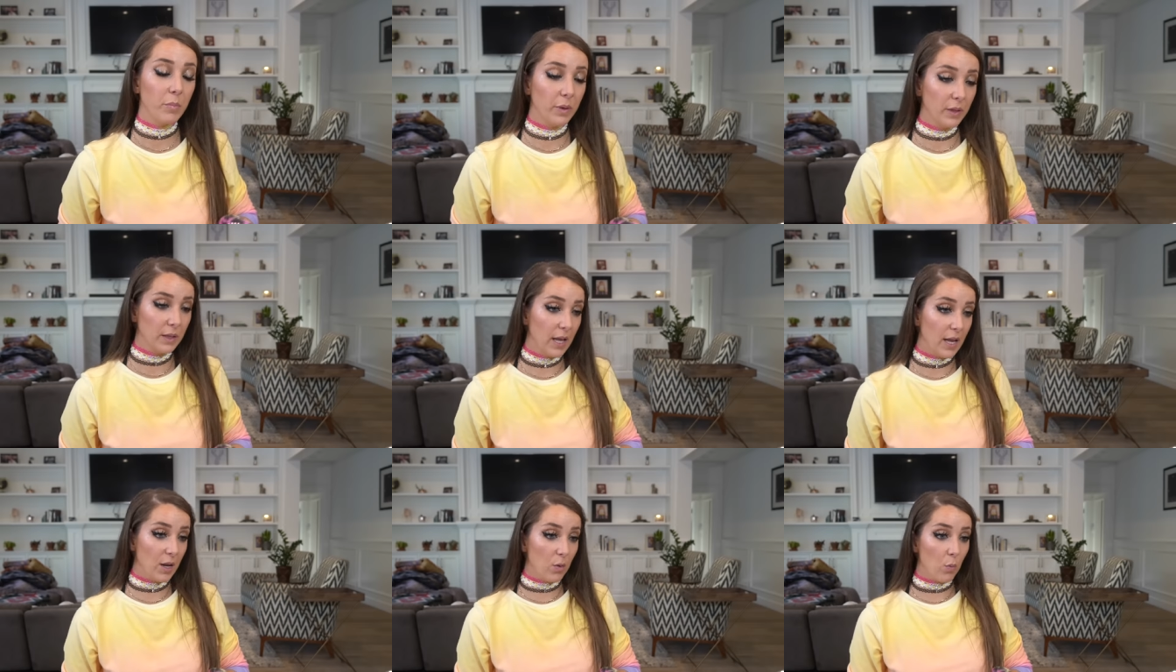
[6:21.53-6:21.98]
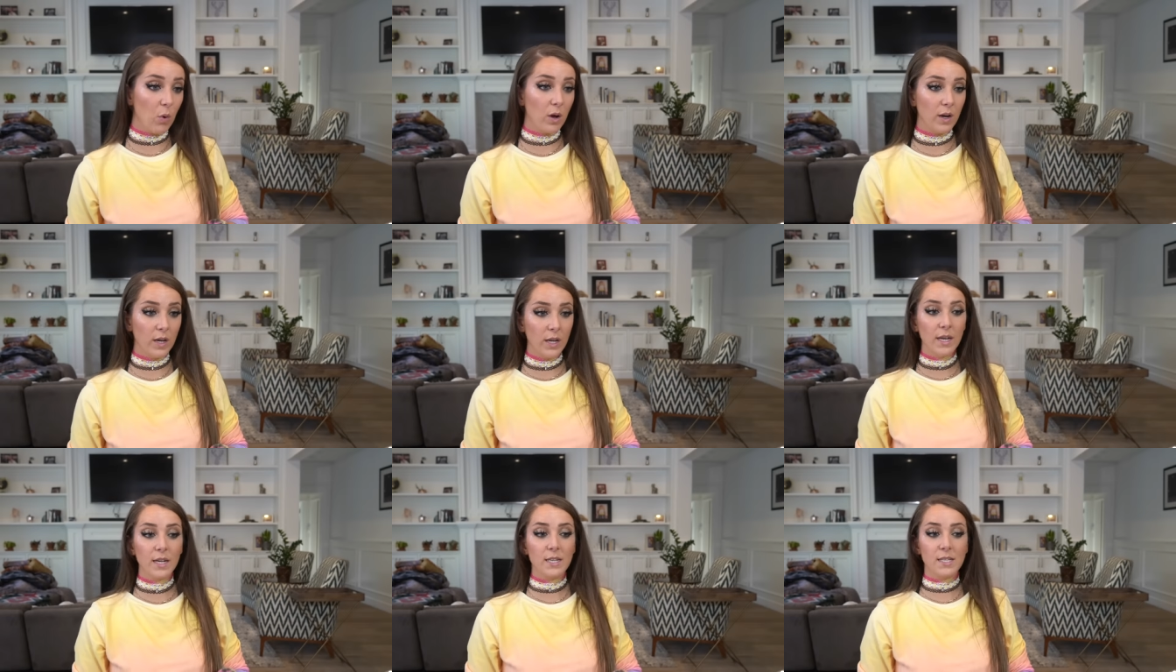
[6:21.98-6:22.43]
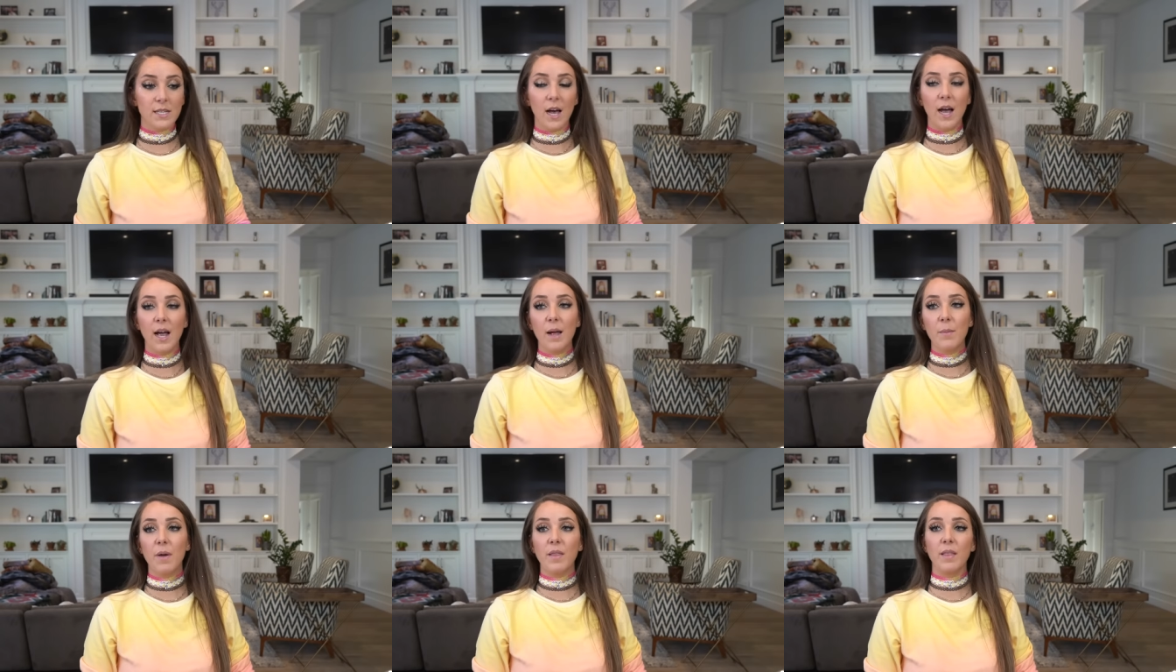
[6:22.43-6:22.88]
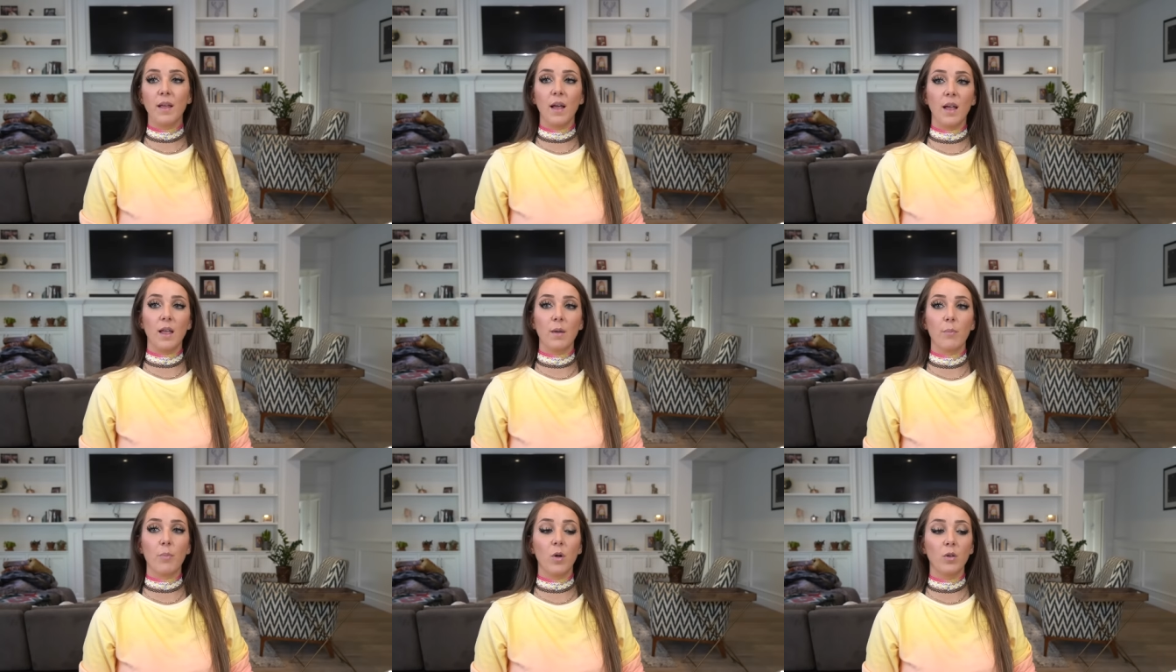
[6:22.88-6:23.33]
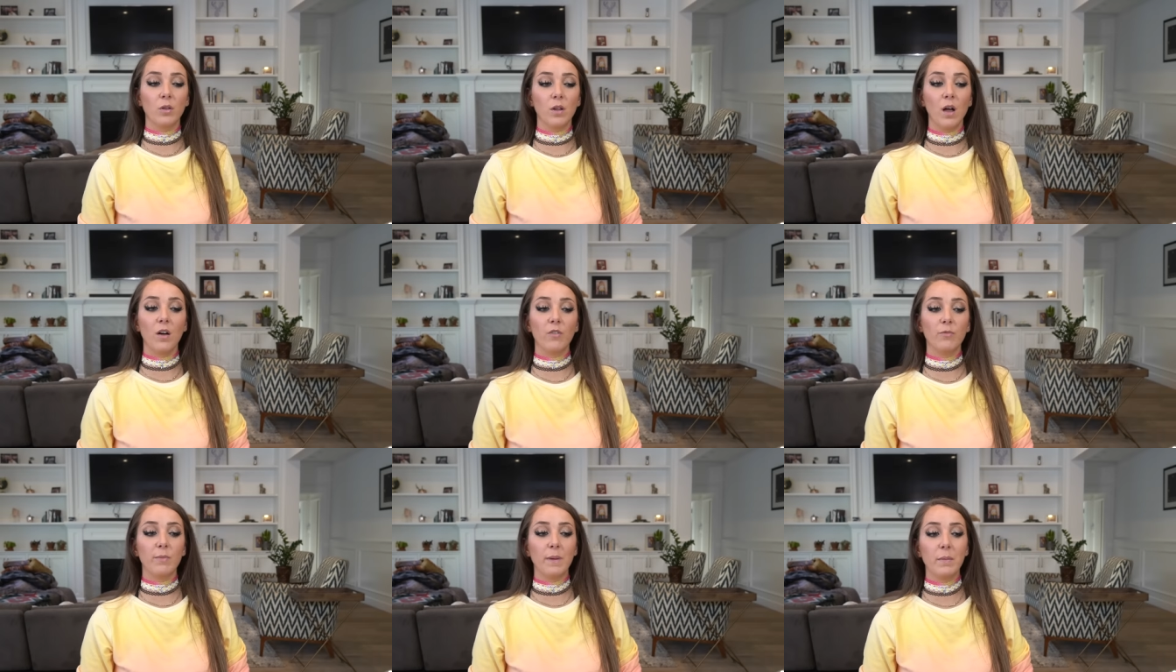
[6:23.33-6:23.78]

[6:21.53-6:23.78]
but like one at a time, I think I could pull off.